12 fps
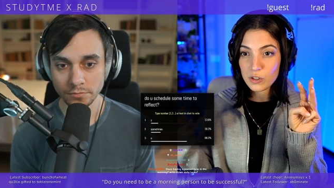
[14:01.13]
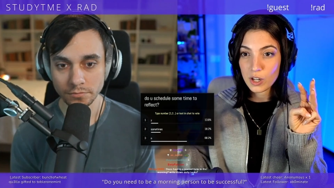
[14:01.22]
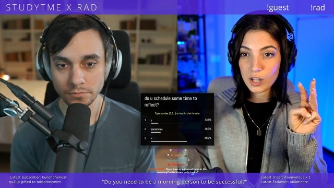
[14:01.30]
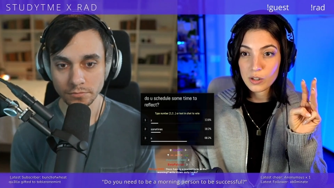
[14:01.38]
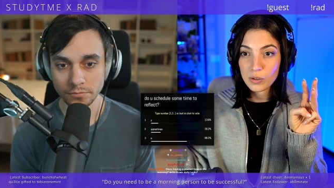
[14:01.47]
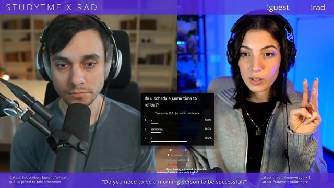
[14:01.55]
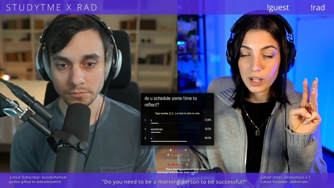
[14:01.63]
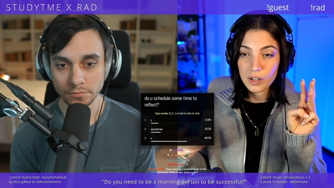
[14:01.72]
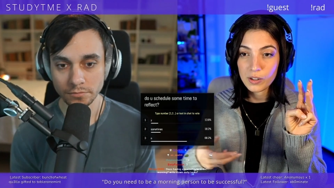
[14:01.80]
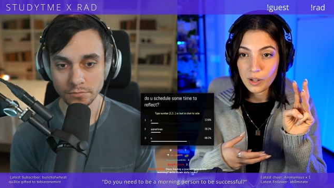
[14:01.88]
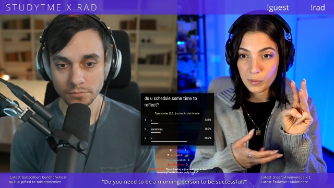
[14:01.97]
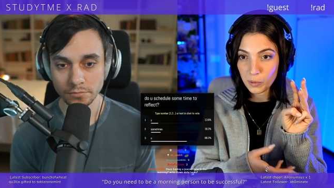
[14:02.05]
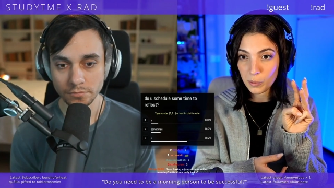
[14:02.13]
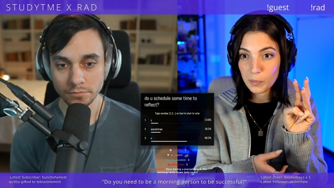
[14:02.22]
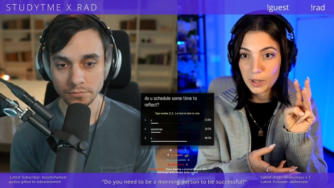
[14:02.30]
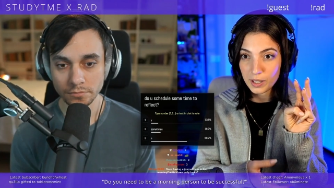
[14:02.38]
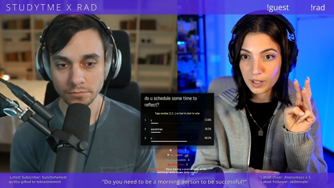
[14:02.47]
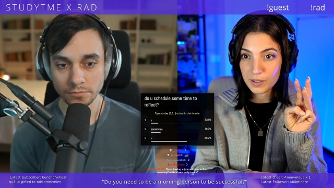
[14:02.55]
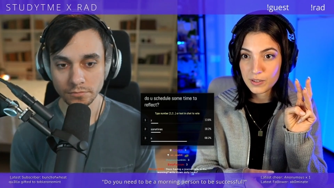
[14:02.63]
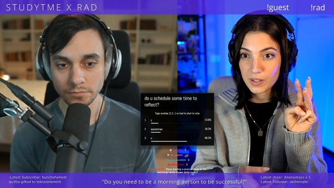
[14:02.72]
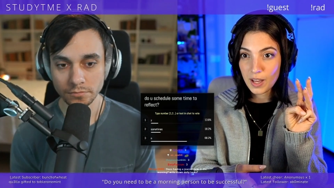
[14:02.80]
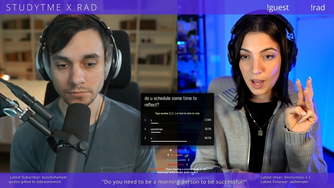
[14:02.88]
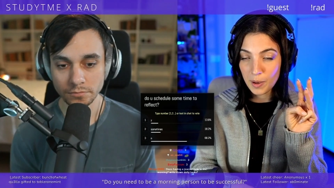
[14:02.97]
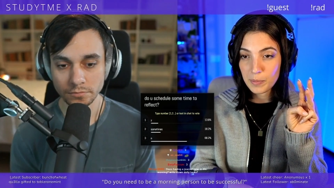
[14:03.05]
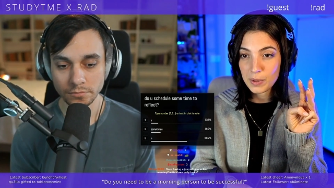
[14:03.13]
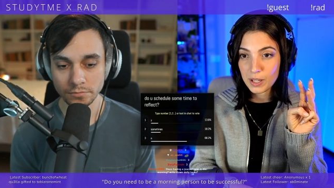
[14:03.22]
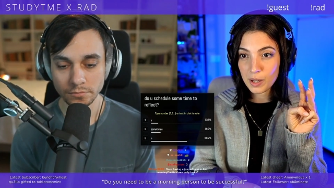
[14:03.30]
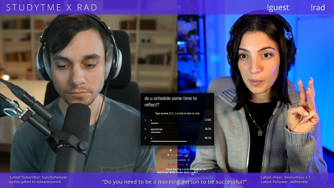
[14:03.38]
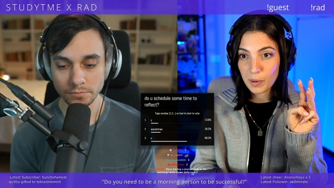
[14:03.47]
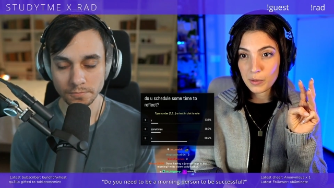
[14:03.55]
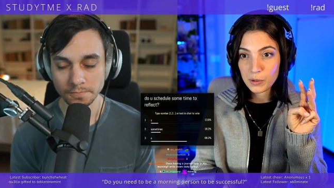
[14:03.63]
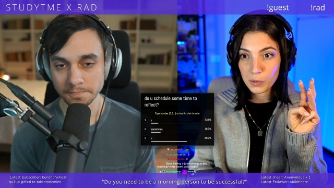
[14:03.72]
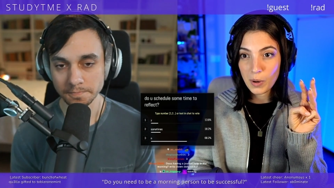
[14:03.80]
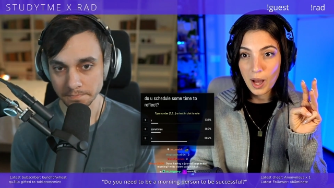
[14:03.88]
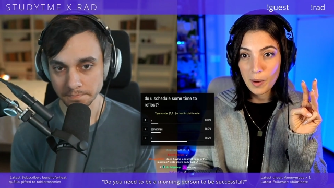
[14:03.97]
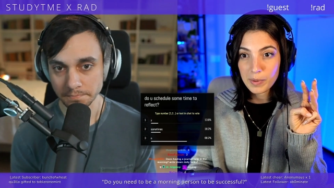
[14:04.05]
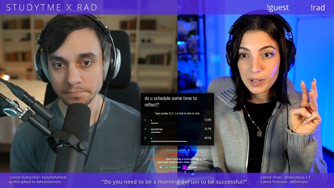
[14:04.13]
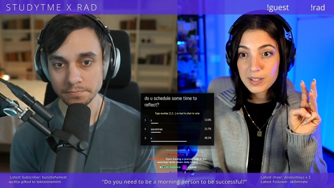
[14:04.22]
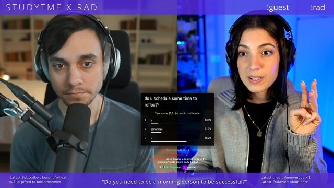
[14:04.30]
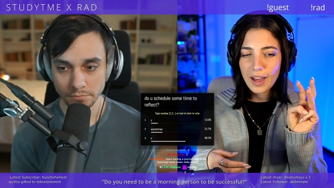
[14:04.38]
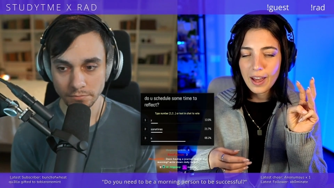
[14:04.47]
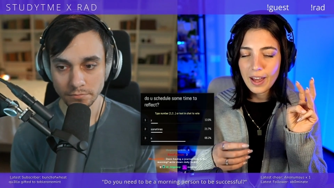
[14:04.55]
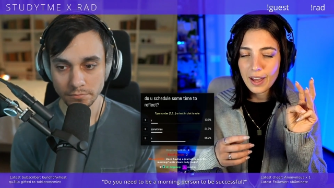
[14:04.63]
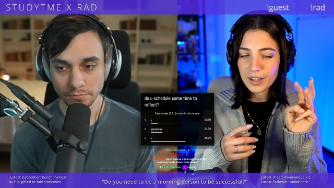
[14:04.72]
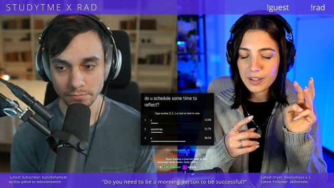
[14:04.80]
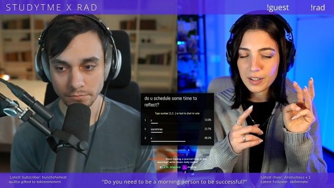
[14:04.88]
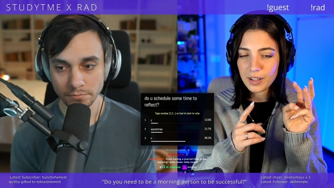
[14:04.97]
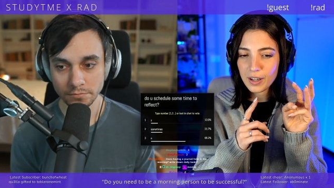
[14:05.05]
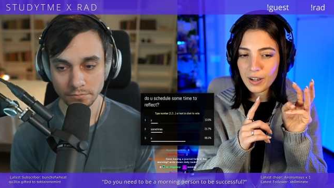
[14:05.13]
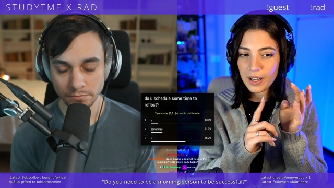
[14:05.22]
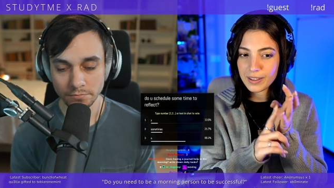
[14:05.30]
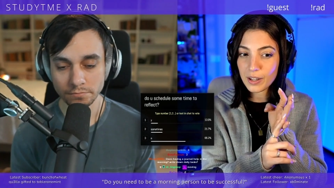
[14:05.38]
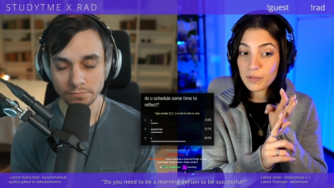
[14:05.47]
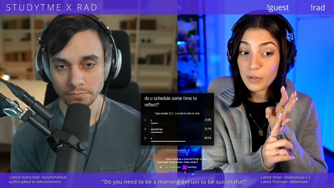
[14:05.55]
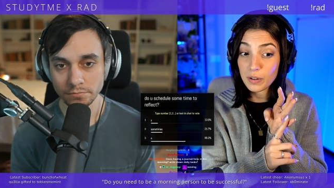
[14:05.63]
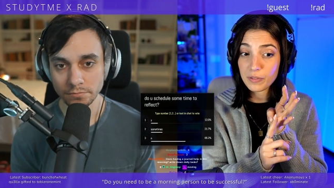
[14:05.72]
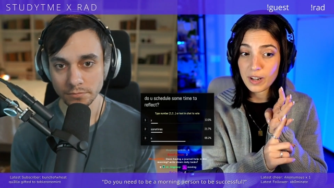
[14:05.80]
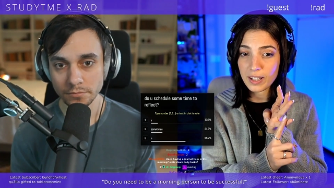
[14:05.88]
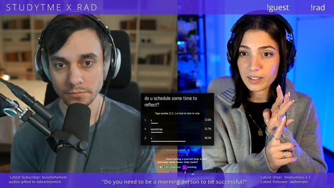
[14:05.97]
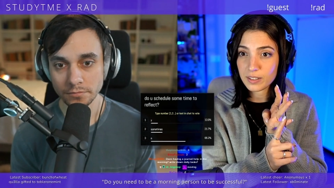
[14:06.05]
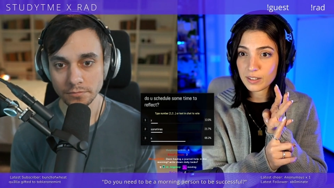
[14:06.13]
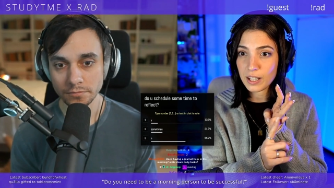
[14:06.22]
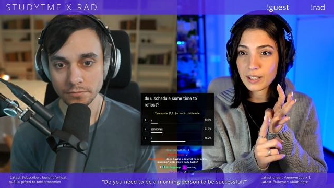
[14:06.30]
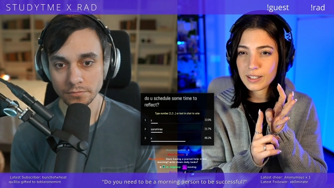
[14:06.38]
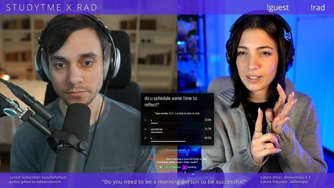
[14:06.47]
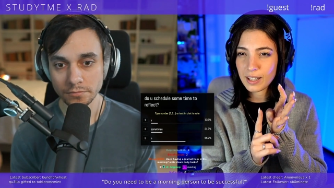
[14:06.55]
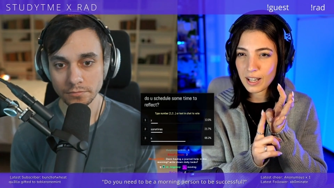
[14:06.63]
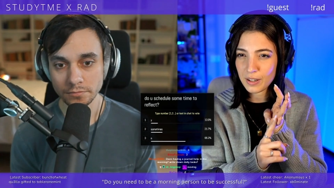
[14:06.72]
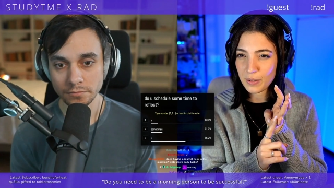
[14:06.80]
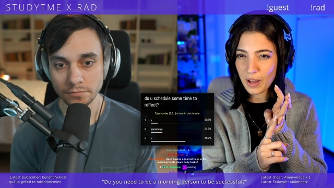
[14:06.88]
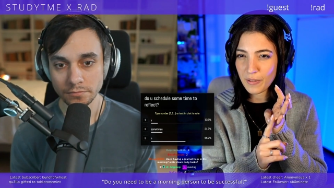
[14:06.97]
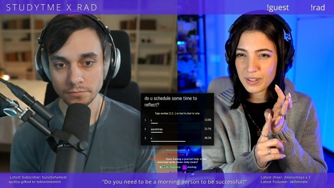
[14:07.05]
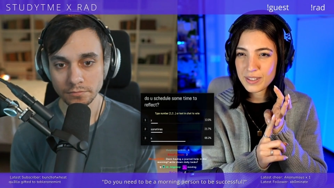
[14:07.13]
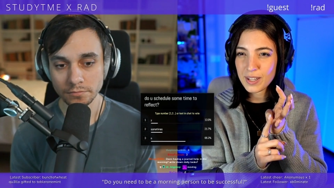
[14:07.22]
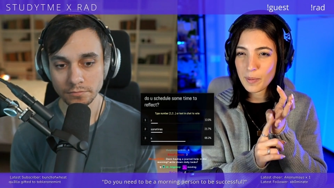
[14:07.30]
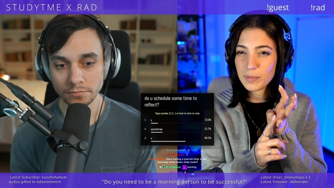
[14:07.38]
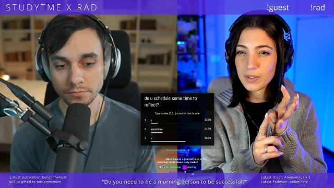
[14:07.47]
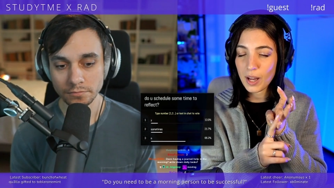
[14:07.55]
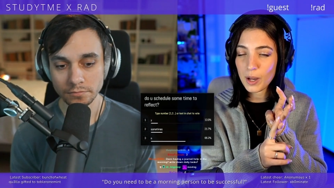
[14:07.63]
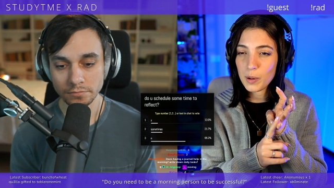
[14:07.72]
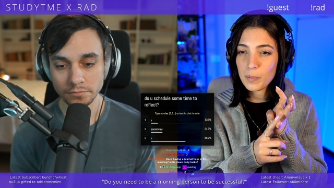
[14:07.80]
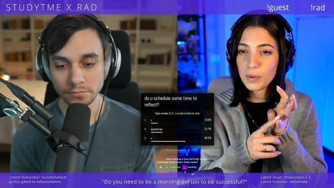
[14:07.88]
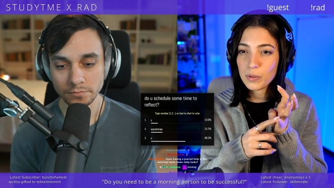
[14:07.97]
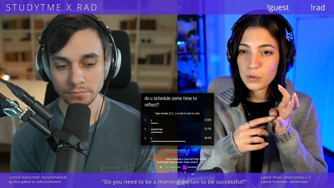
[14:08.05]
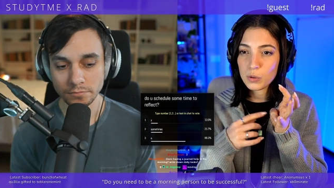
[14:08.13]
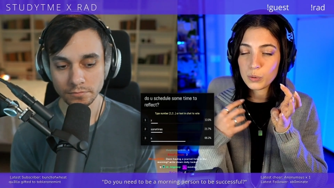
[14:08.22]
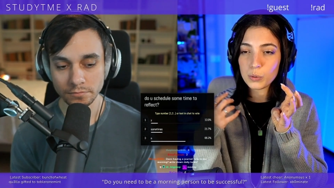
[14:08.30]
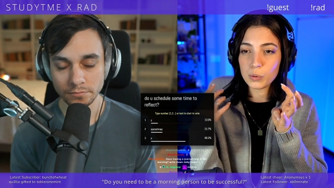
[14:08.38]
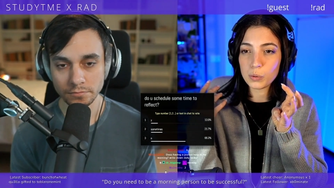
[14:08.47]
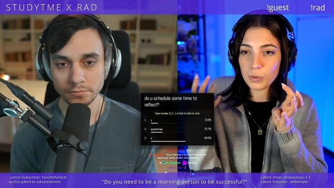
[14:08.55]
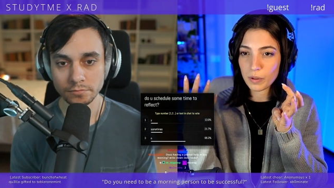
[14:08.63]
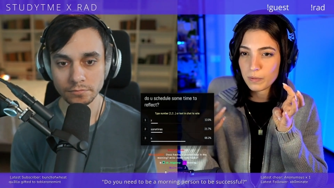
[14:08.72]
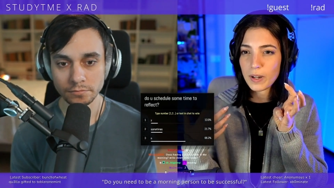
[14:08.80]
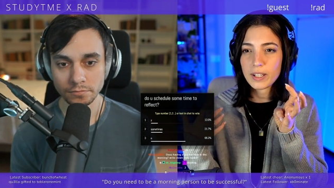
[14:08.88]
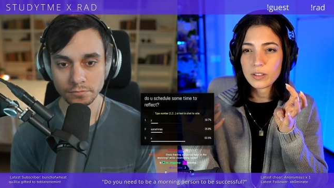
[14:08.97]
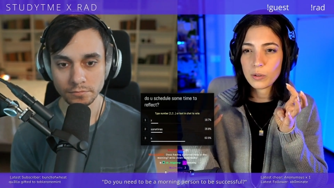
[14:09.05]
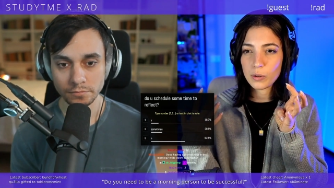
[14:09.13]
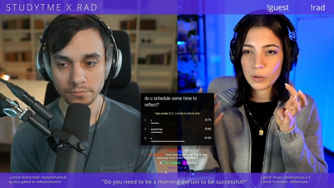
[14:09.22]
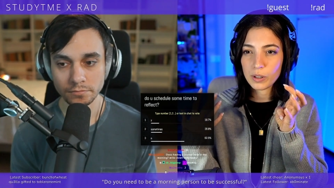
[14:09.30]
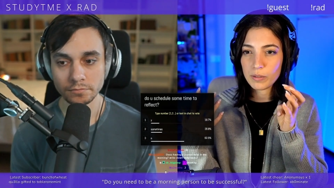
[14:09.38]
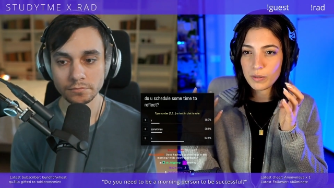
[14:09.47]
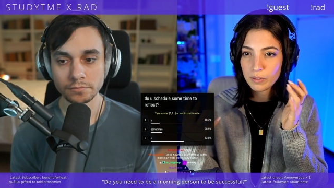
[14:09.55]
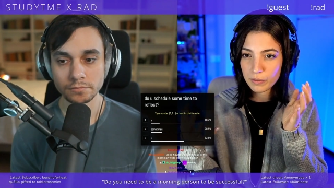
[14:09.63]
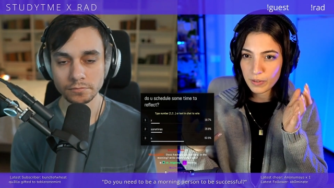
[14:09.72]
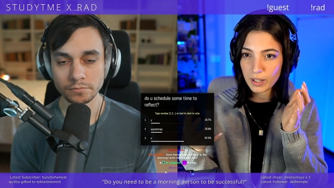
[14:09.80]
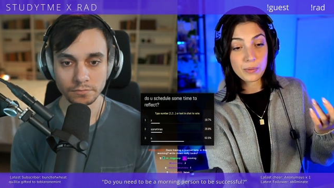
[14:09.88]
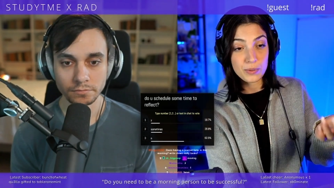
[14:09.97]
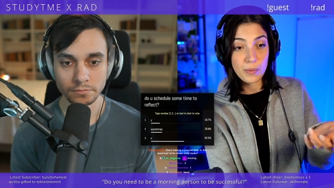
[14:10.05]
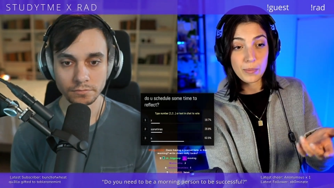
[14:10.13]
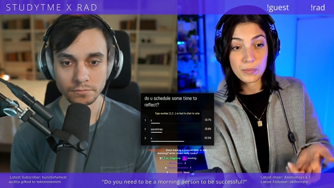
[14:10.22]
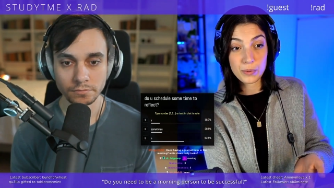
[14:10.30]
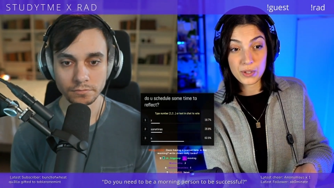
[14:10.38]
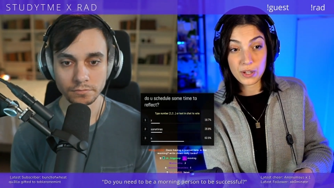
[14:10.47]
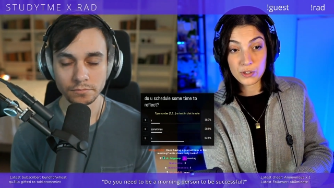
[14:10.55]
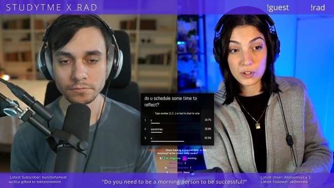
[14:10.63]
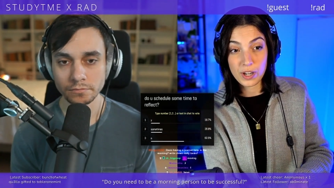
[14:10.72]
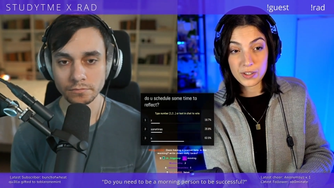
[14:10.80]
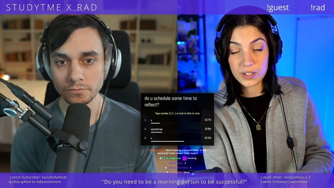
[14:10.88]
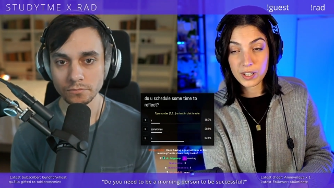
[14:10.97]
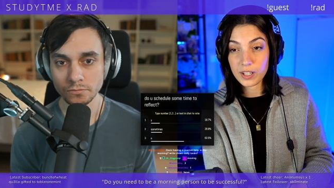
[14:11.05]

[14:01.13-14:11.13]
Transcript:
Speaker 1: chain together that will make us happy about new habits, and uh, and then reflect, like get having some time to reflect or even think. Someone was actually asking